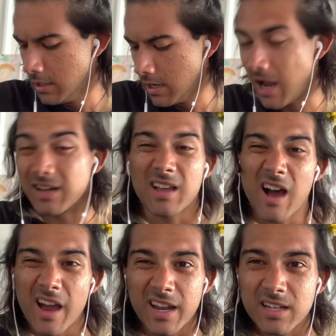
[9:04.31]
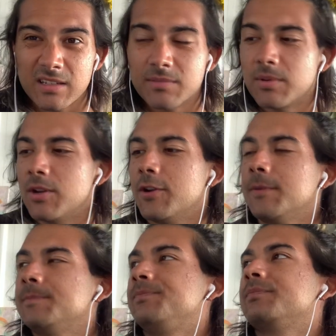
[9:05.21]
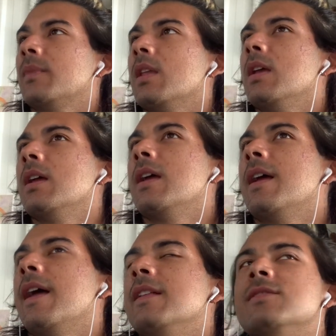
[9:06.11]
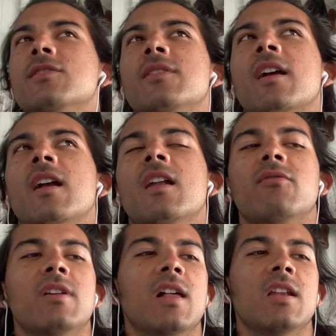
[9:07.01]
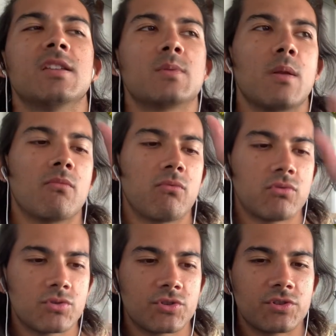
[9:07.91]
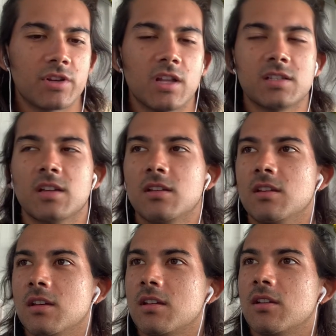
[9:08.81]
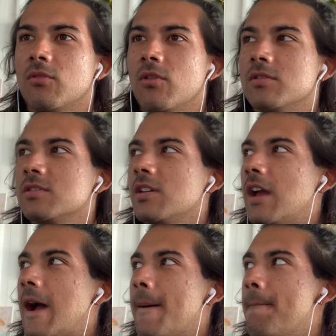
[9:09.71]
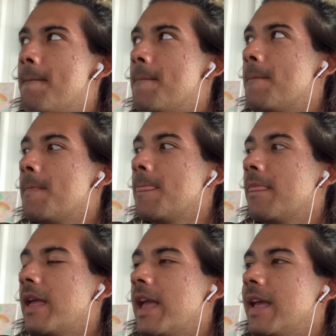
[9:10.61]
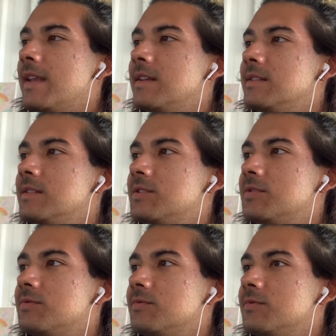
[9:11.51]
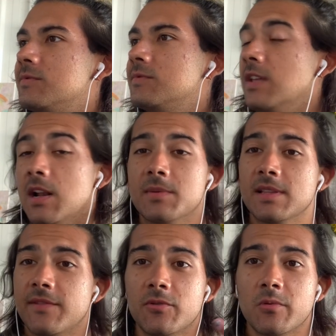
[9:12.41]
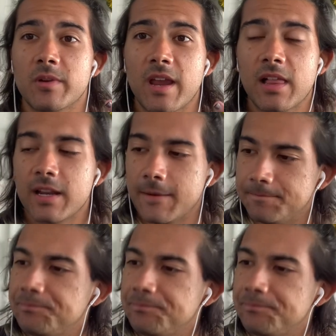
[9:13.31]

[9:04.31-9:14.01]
unkind, And so that kind of reality just went whoosh, and I was like, ugh, gross. And then I was left with the reality.